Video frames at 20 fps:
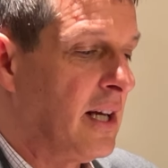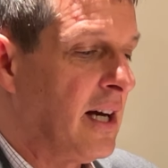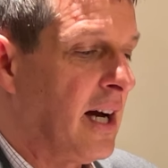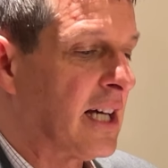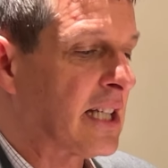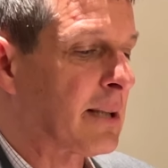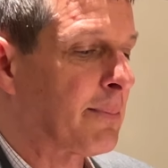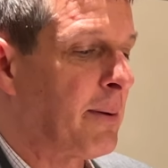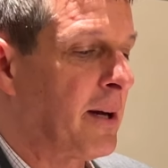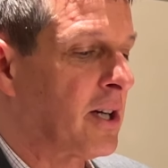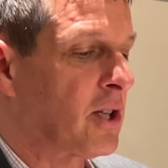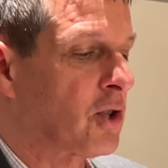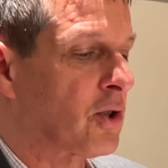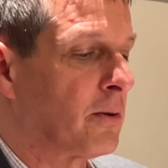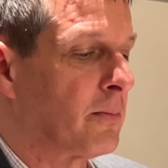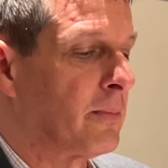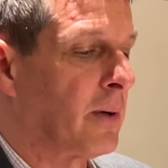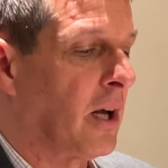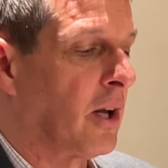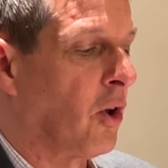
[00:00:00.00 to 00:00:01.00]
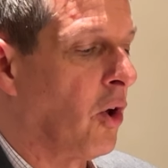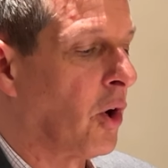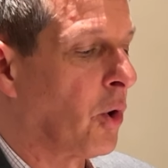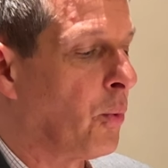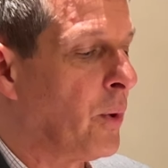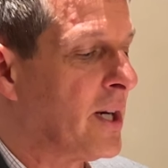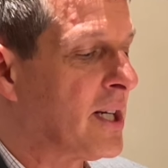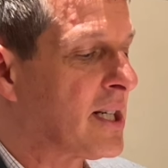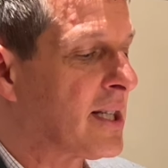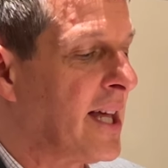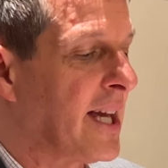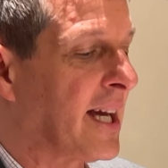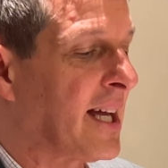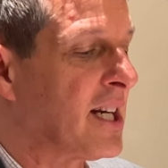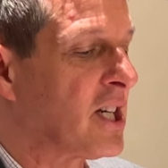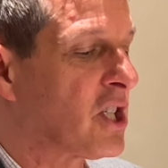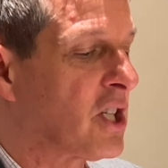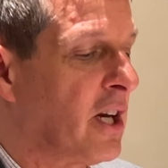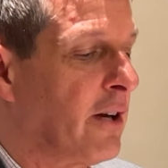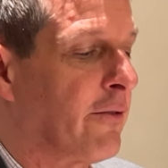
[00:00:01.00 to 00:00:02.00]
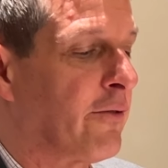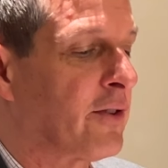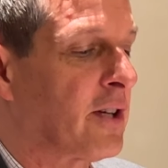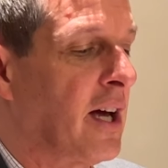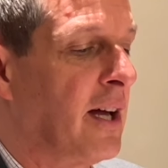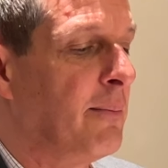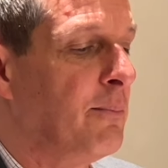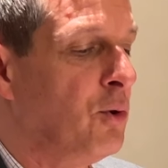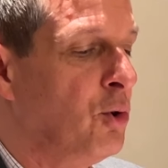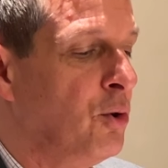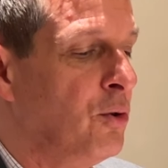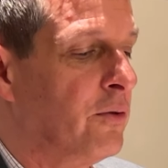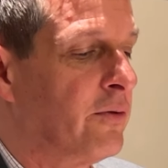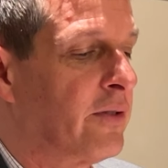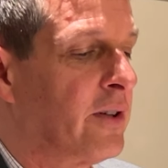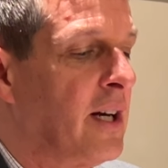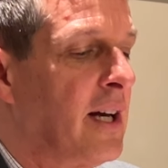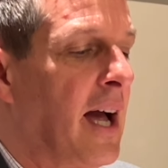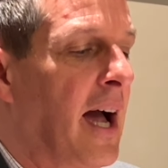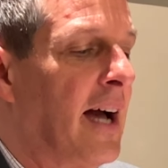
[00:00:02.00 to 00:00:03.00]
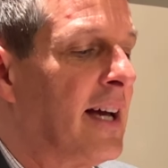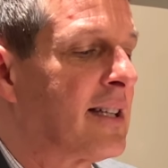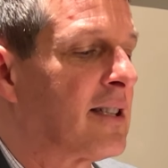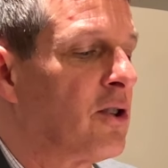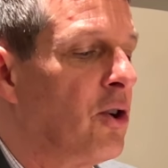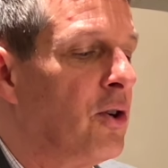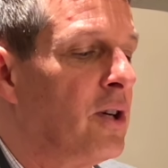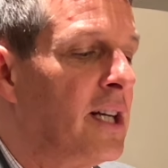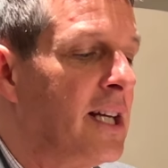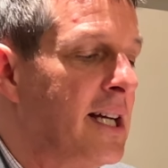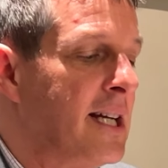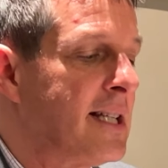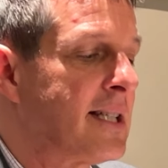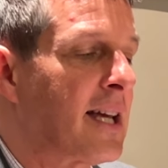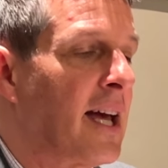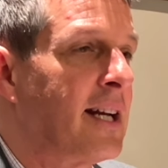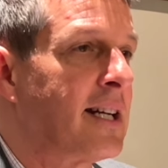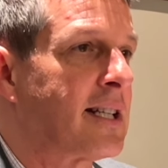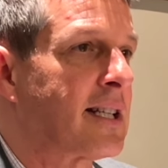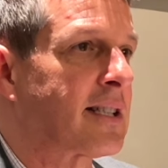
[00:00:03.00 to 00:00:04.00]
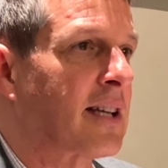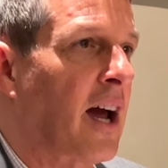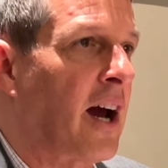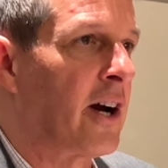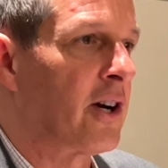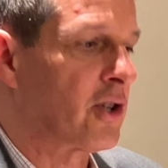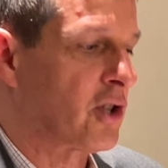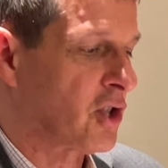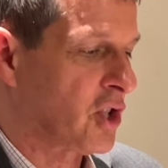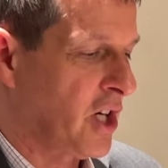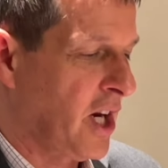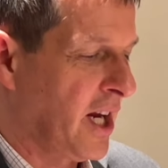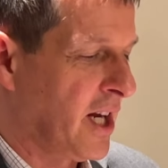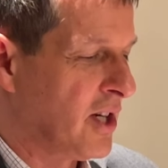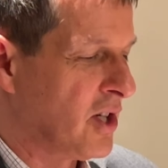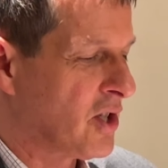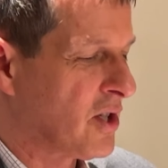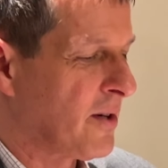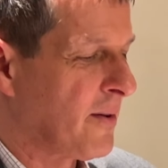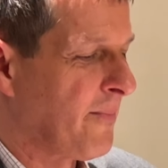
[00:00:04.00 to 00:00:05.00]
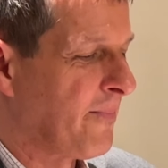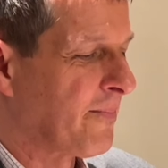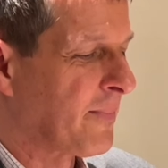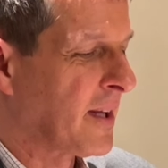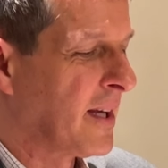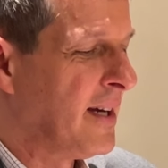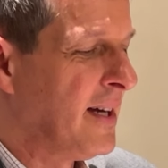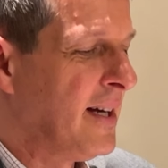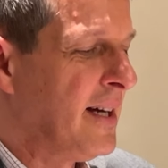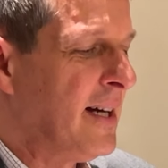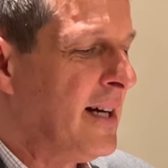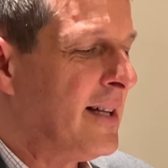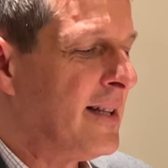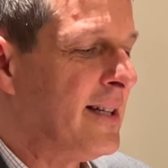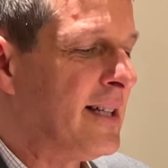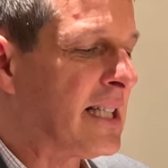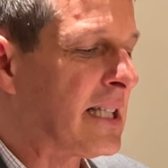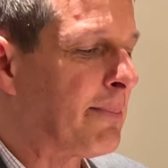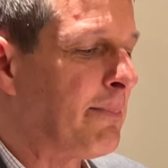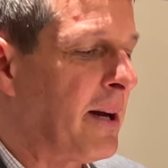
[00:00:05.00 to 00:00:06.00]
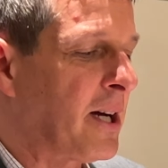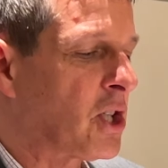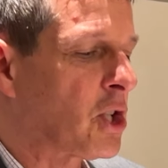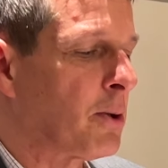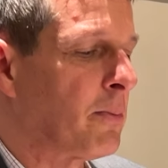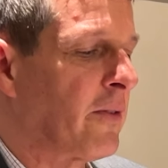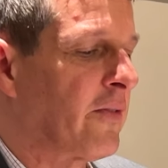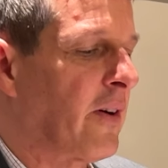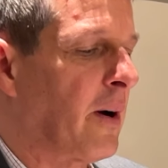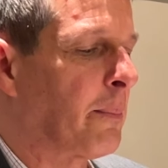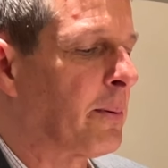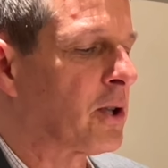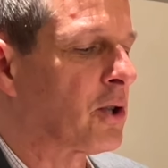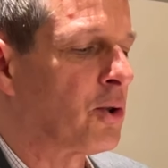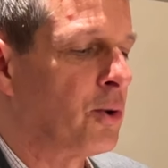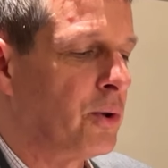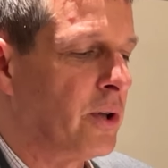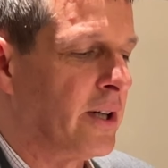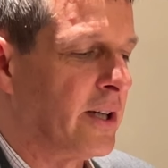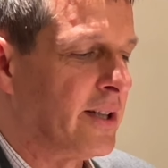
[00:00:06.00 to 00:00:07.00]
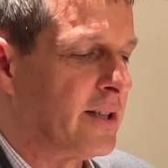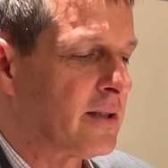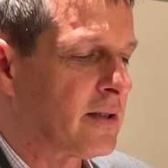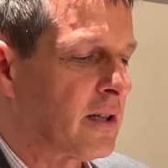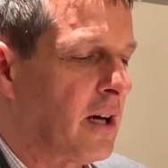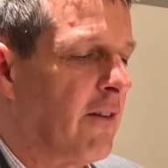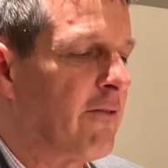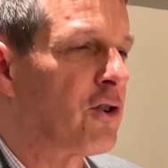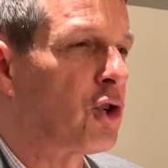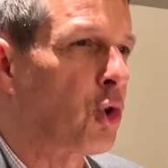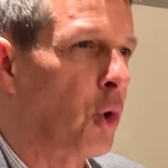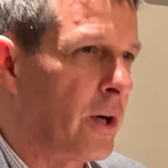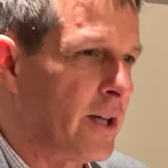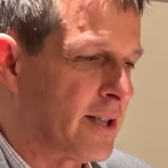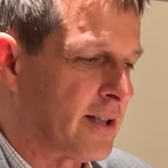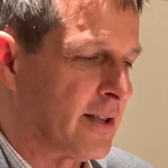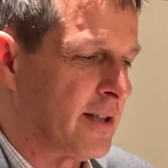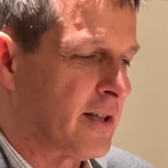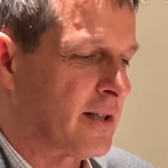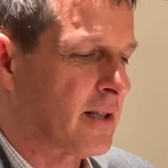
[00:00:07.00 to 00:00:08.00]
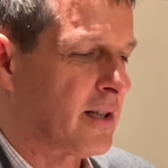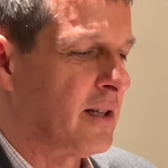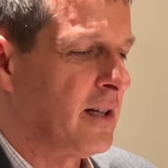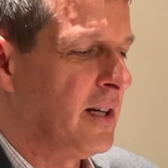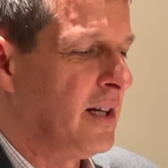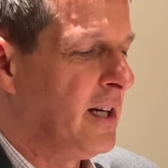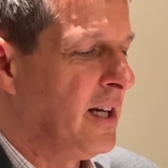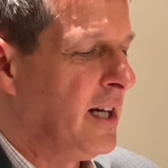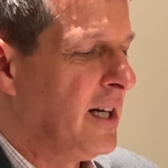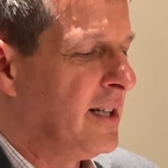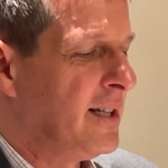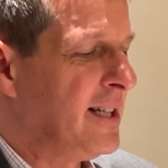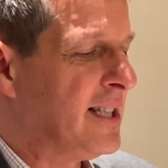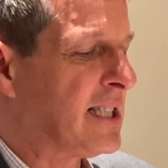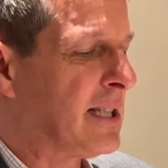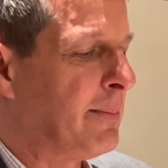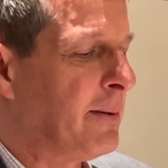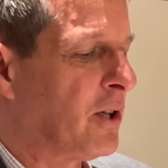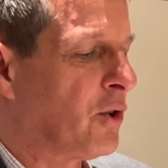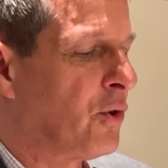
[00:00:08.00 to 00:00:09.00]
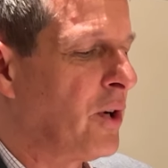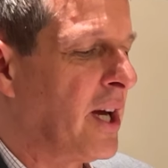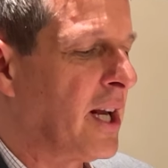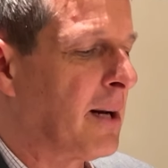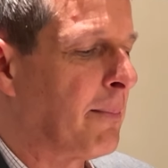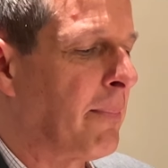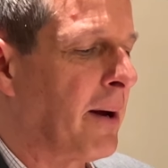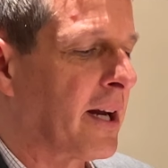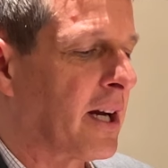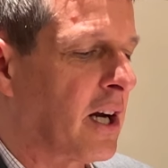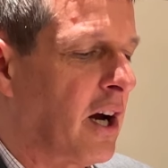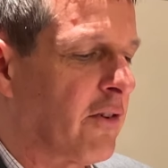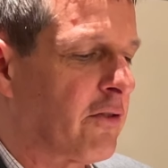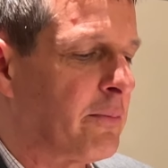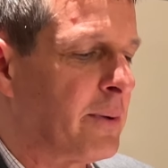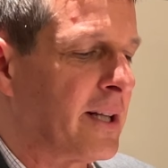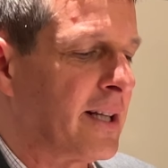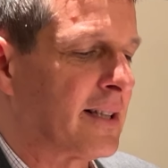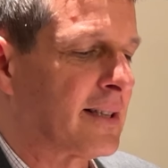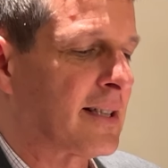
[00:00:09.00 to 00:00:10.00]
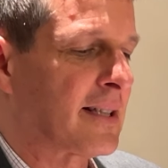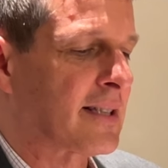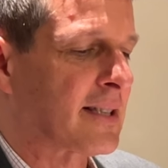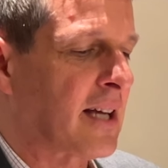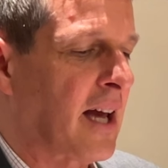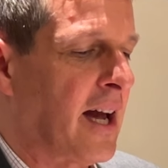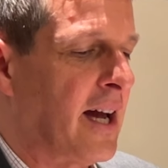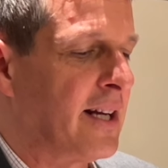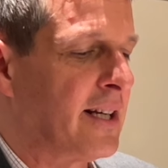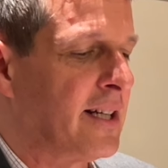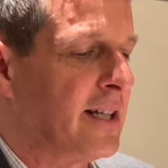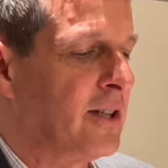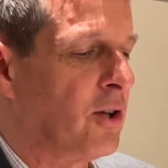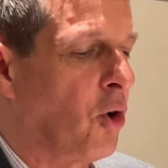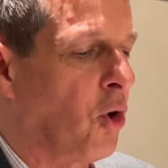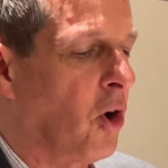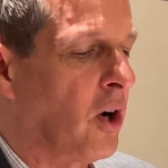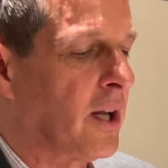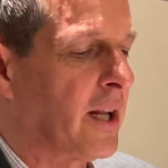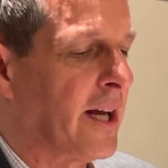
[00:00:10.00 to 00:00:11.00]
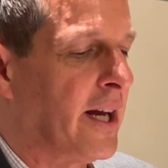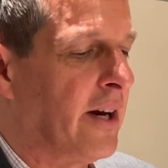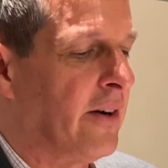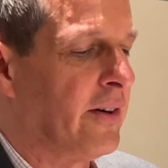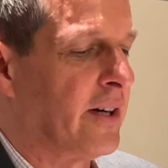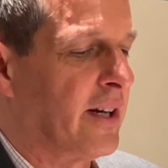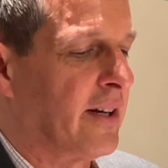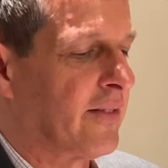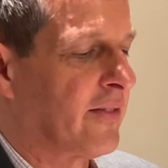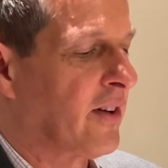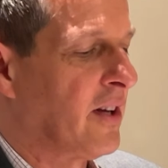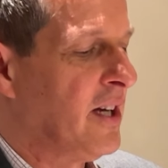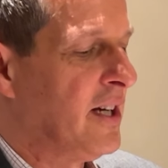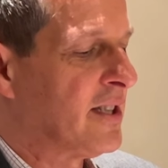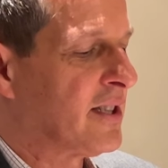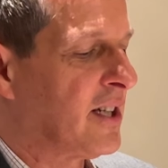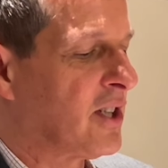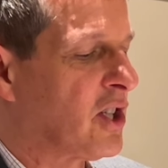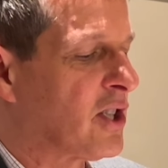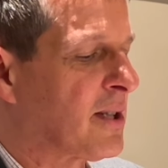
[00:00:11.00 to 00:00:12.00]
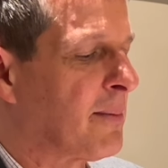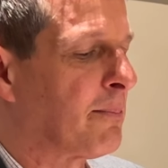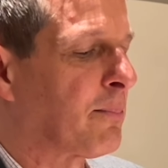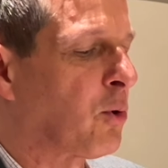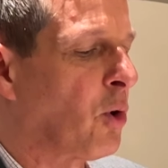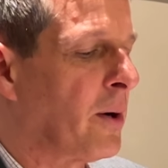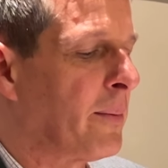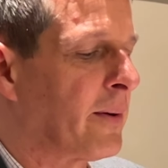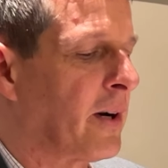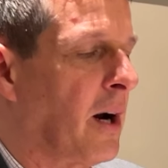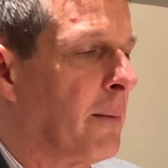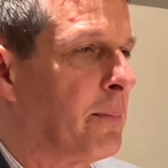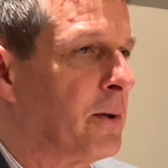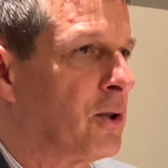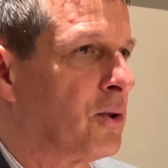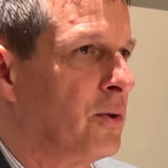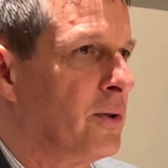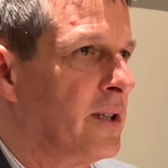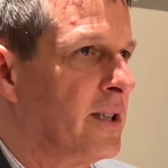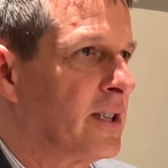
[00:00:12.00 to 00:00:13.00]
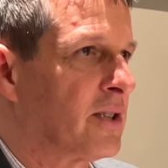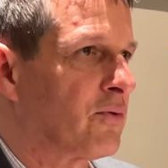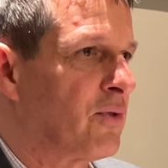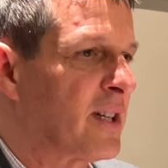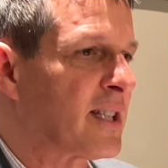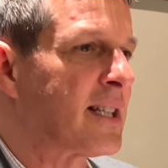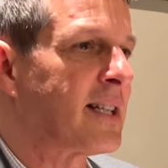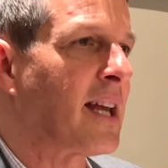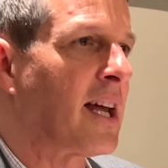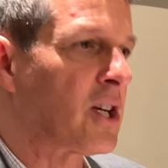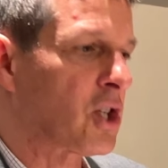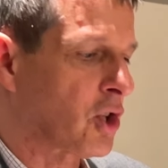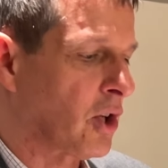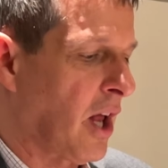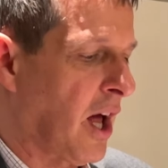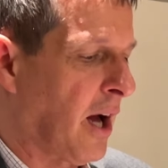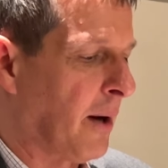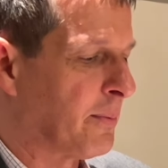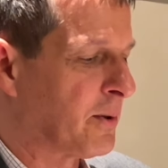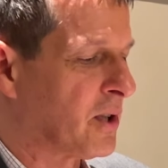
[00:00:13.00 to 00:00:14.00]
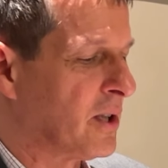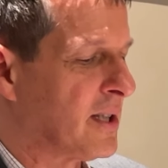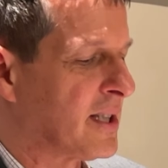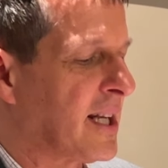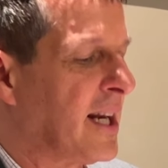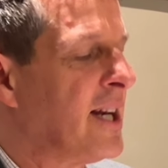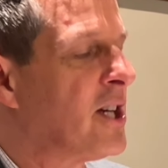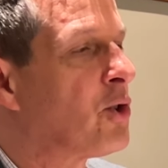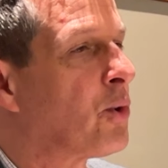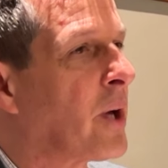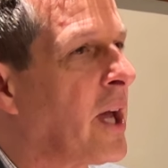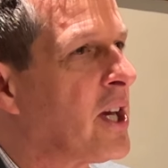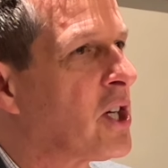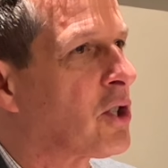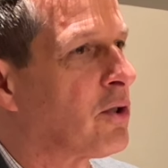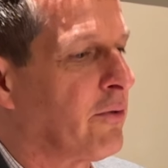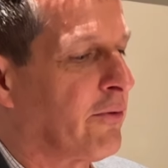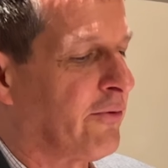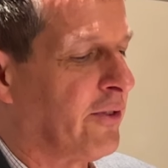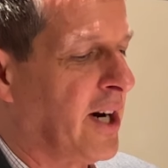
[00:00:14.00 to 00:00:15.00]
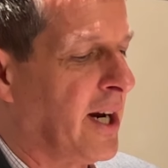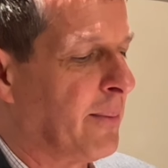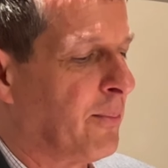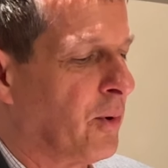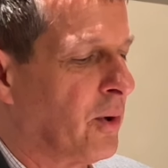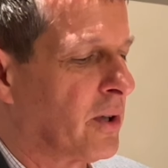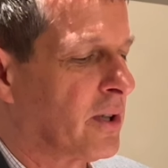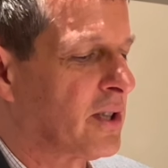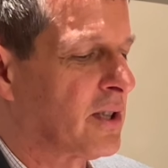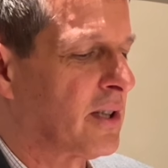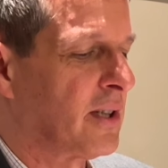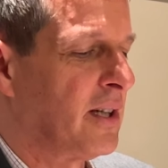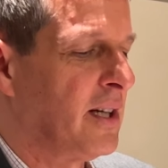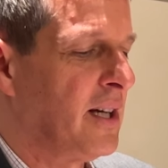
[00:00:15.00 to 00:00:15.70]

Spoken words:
a spectrum along which they can shift and move as their needs and desires change. This spectrum of opportunities, of choices, needs to be created by government and society in all areas, such as employment opportunities, residential options, and educational frameworks.